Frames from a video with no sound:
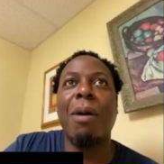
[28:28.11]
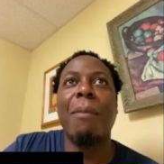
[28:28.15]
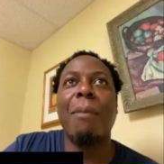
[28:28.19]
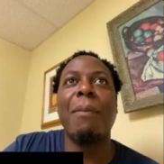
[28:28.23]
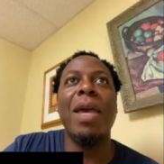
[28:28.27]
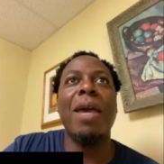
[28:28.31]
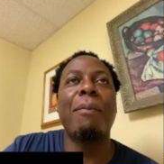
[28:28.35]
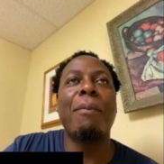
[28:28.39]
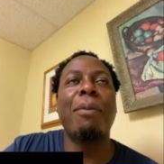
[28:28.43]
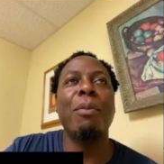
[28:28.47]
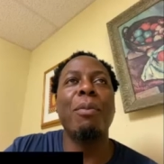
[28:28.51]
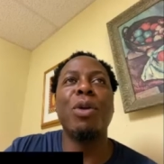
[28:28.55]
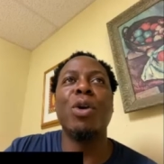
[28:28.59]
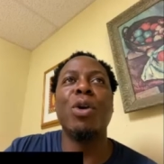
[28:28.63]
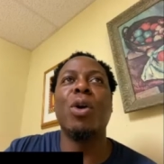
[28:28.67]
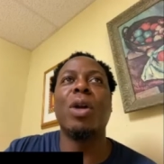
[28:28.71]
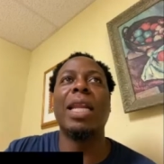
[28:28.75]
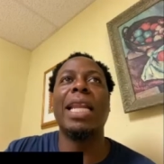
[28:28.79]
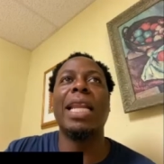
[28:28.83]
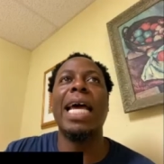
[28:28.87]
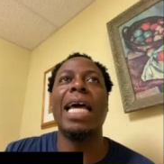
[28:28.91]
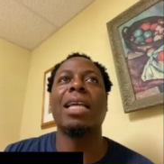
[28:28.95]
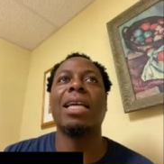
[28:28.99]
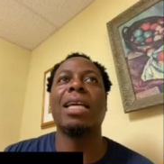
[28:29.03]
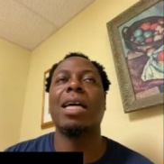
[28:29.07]
My man put me on to
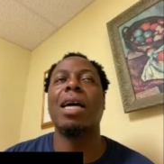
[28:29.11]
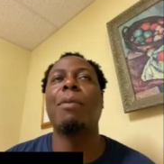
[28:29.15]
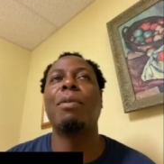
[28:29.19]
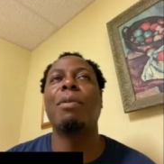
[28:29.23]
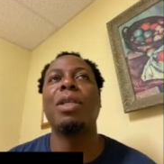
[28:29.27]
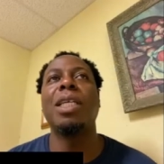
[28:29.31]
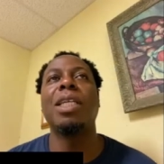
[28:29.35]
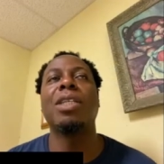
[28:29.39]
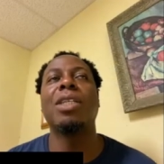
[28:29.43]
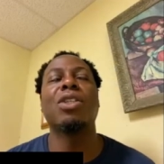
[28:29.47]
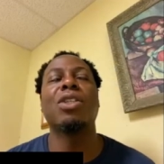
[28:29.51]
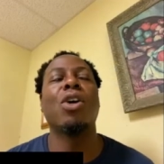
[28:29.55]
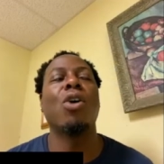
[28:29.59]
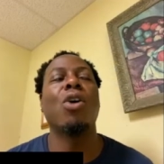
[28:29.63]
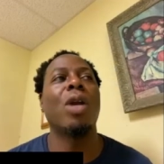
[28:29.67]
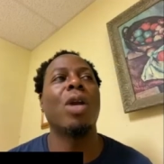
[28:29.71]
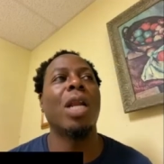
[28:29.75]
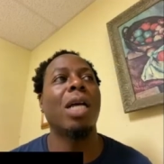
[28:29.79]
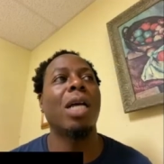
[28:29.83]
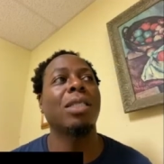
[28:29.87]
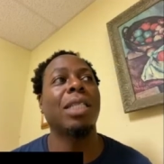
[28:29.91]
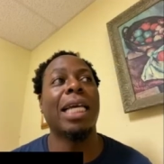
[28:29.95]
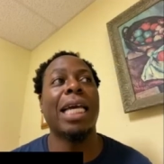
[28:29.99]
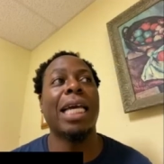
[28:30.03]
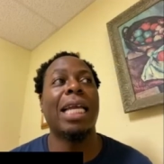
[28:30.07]
that a couple of years ago, and I
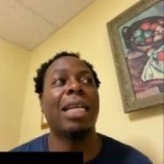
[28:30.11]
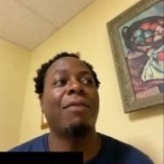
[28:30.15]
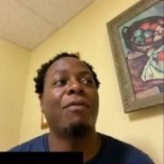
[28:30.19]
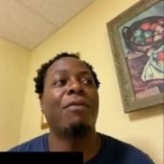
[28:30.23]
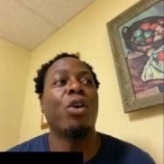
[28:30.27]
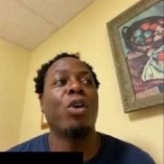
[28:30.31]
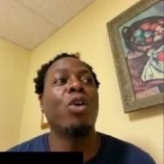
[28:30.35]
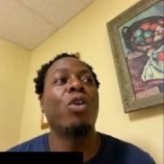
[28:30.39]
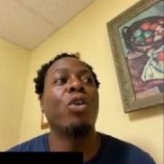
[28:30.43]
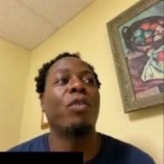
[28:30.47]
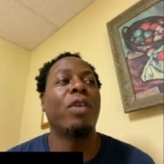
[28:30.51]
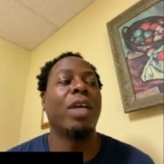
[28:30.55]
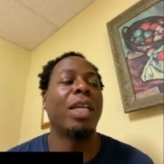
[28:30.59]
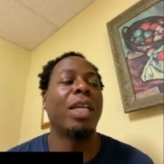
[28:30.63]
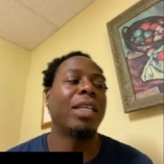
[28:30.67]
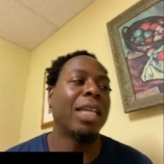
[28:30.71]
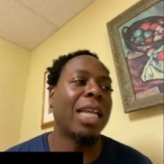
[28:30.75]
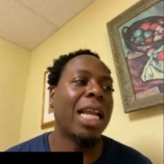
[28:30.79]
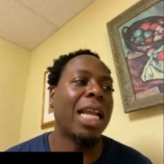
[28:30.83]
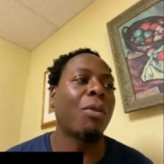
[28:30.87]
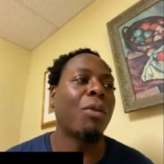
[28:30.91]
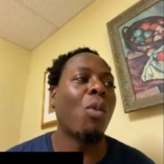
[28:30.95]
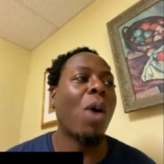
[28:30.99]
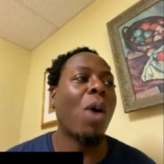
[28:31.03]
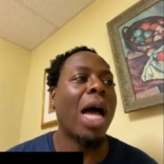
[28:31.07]
was like, I never heard of it. And then
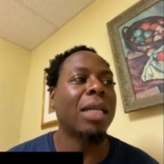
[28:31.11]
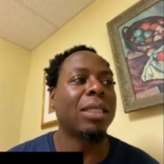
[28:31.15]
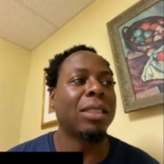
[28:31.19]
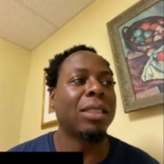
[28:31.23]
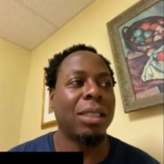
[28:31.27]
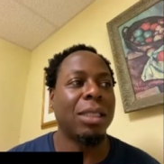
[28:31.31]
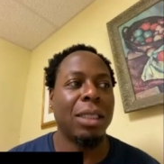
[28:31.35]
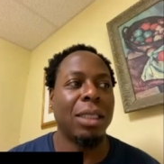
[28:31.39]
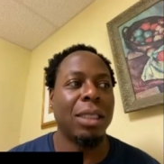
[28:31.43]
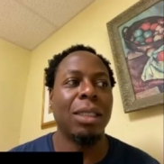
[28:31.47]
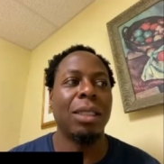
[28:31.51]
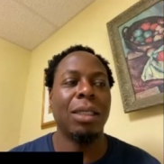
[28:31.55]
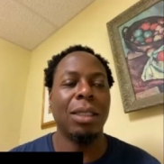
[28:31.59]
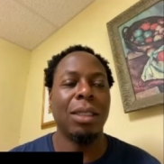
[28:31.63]
I watched it.